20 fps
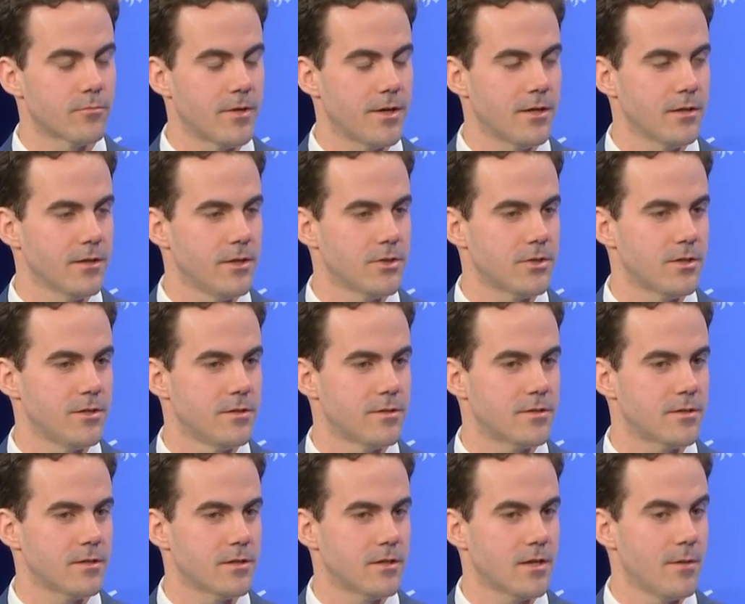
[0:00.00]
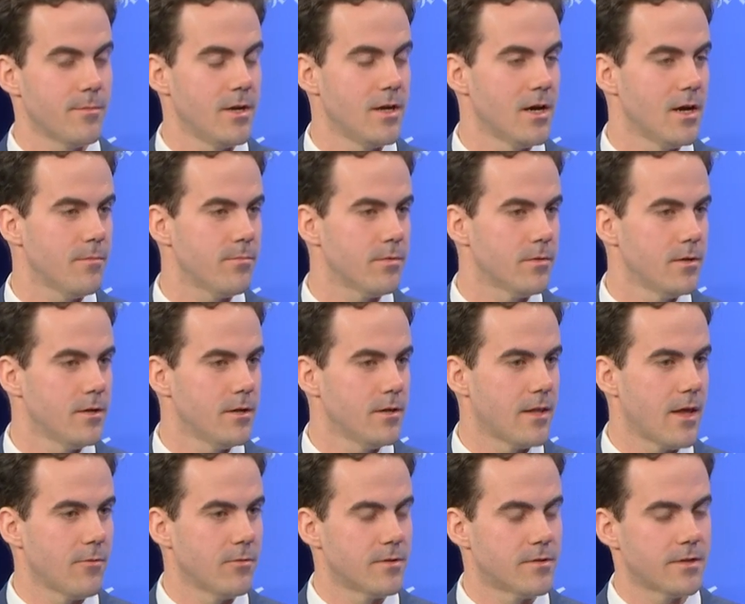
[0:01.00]
or regulations coming up
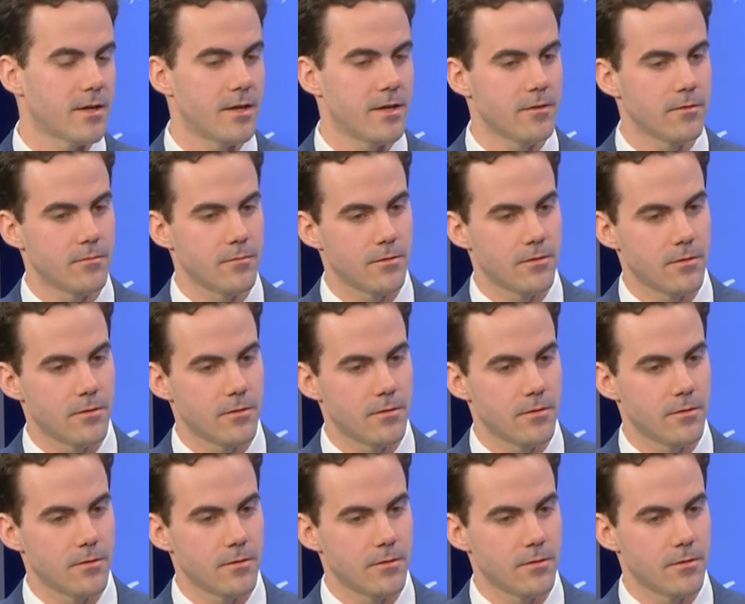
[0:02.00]
that would say,